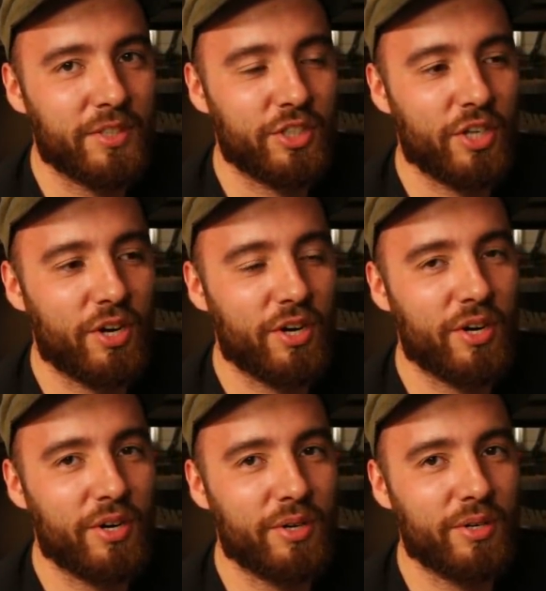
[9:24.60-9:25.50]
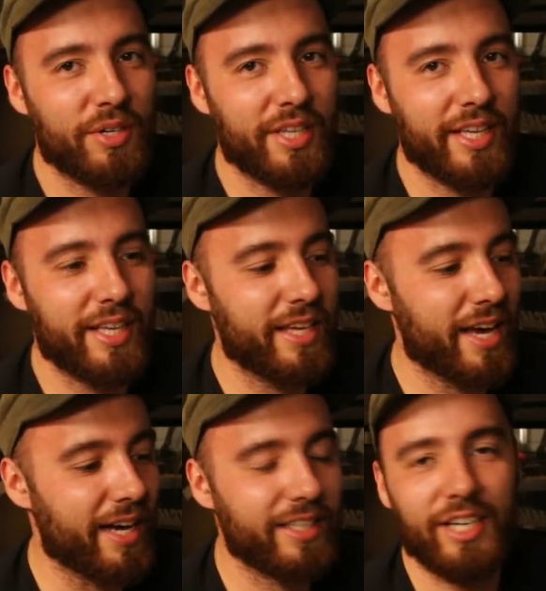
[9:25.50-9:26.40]
So
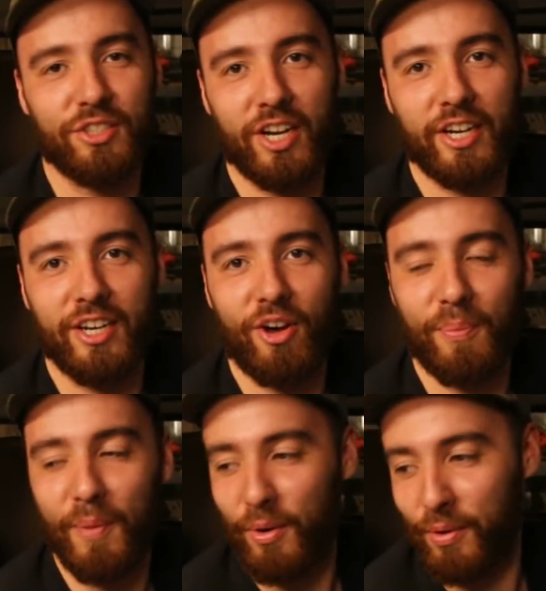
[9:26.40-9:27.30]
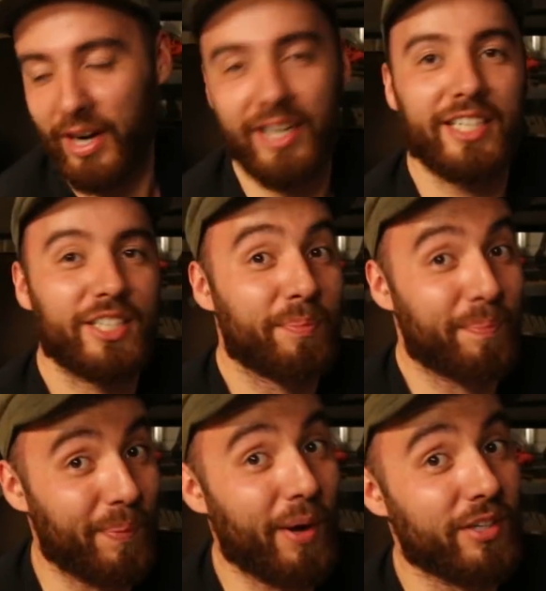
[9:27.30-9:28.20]
yeah, it sounds like a lawnmower and it's
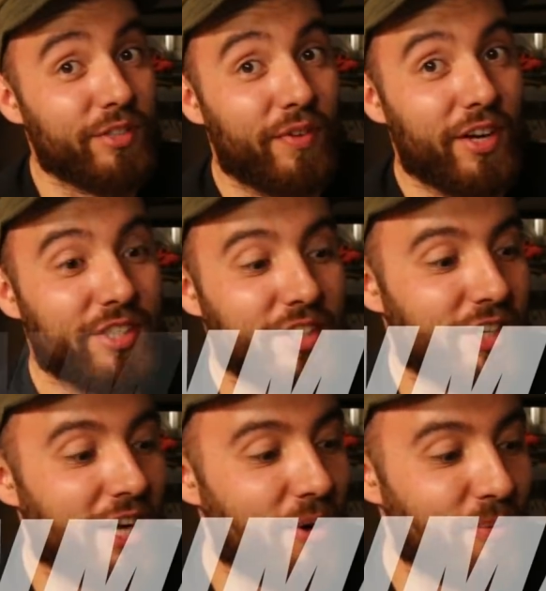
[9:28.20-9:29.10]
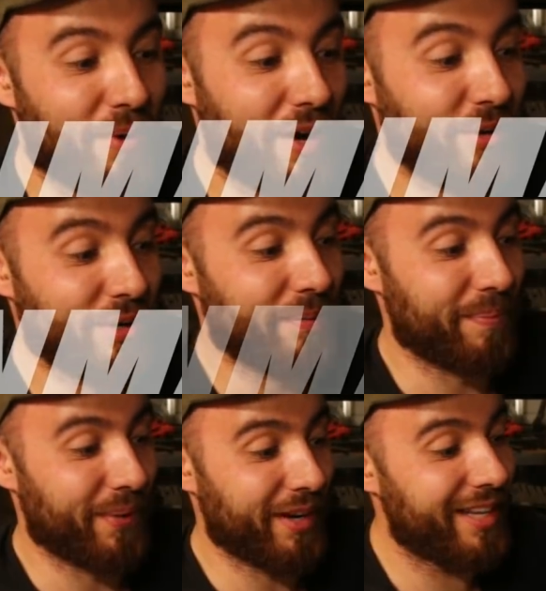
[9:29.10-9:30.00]
about as fast as a lawnmower,
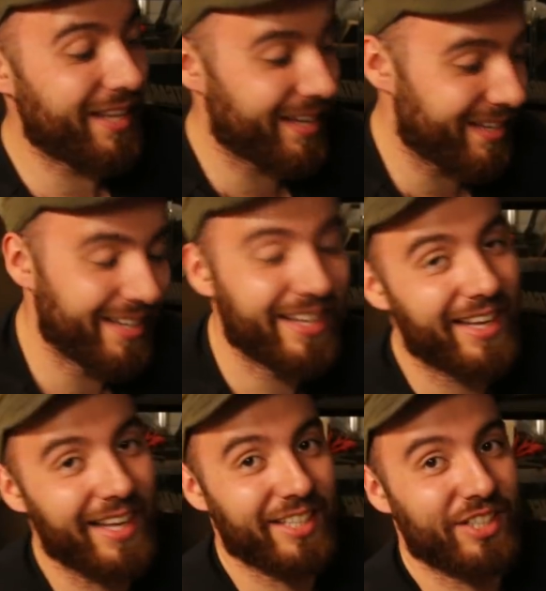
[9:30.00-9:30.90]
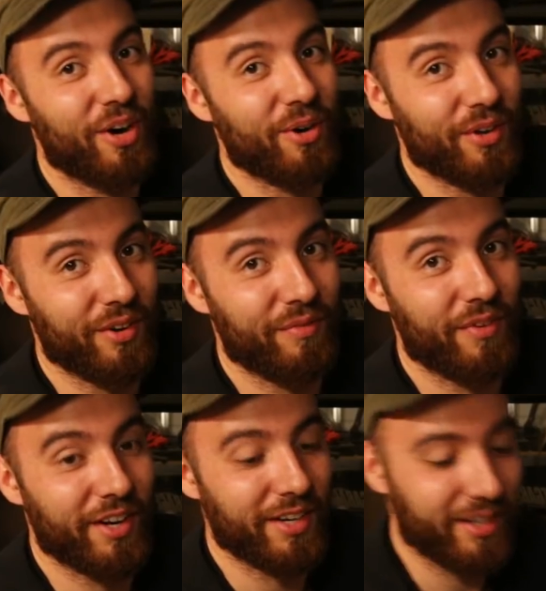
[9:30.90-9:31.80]
but it's a whole lot of
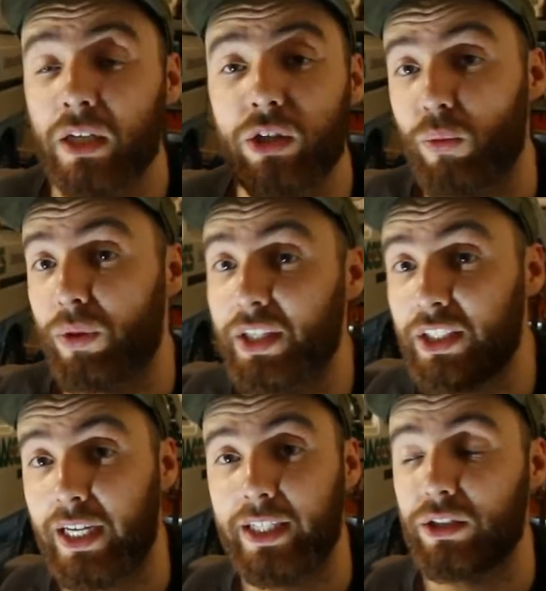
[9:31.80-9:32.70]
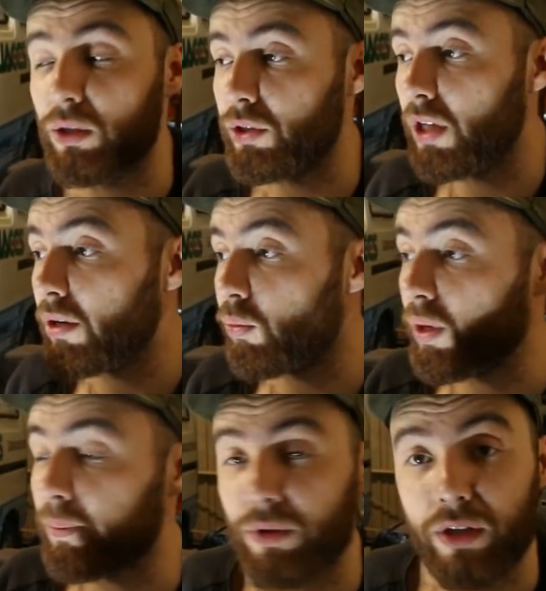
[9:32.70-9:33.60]
fun. So with the checklist all done,
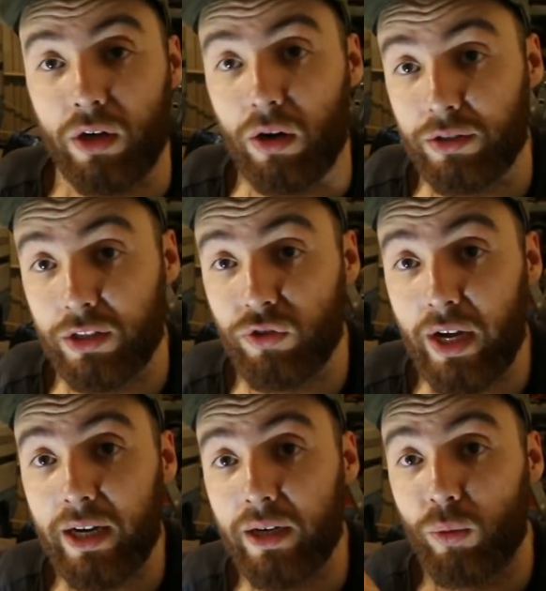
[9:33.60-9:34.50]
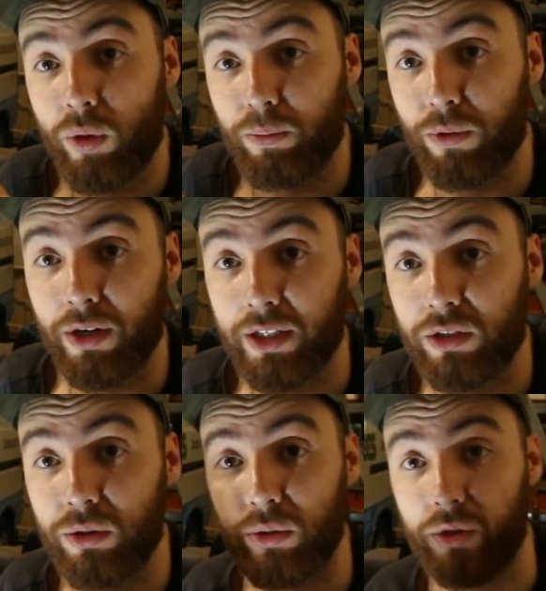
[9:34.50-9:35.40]
we put the car on the trailer, we brought it
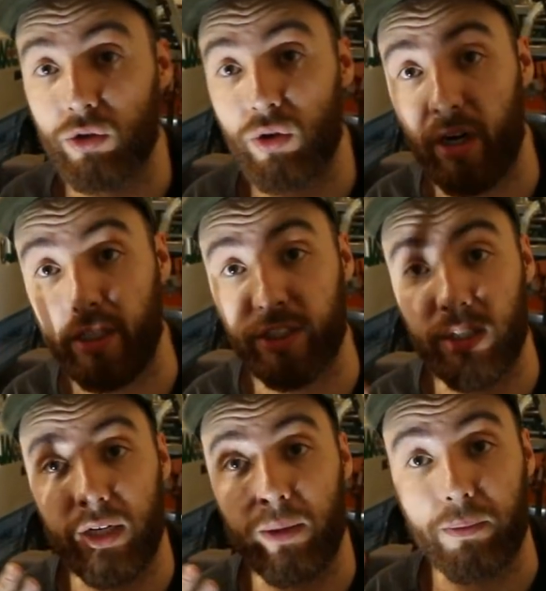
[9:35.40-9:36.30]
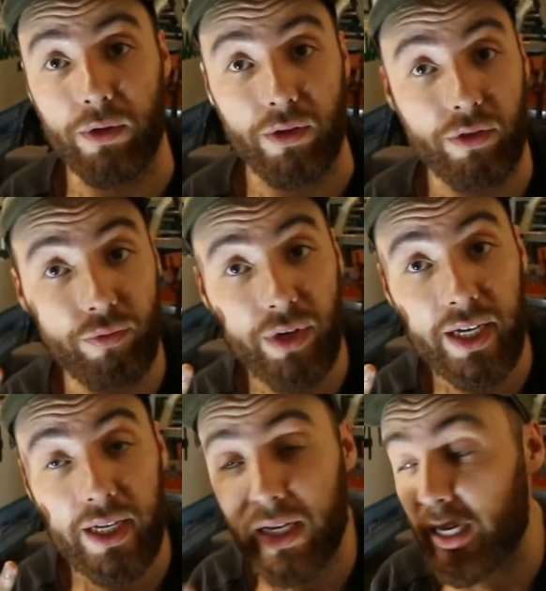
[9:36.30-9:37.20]
to garage number
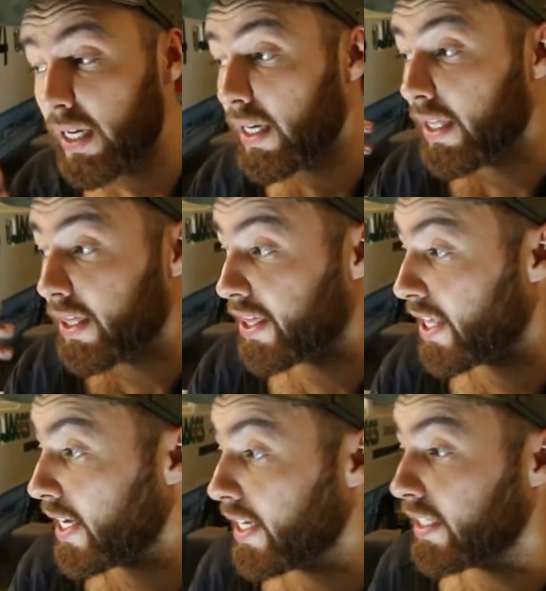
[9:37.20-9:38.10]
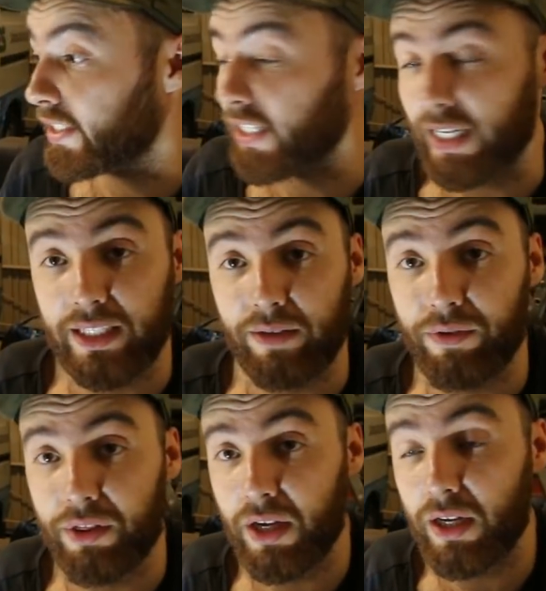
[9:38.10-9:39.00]
3. They checked
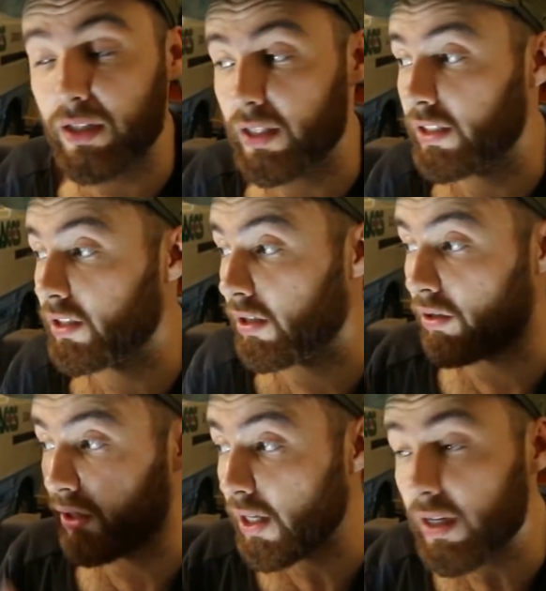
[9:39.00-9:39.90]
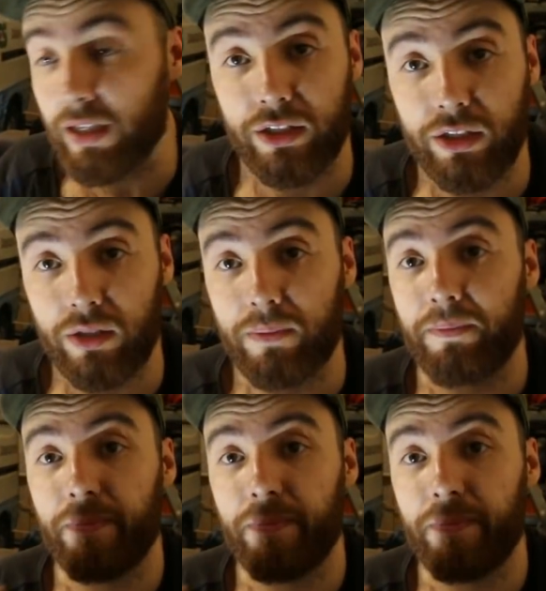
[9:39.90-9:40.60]
everything, they said okay, it's good.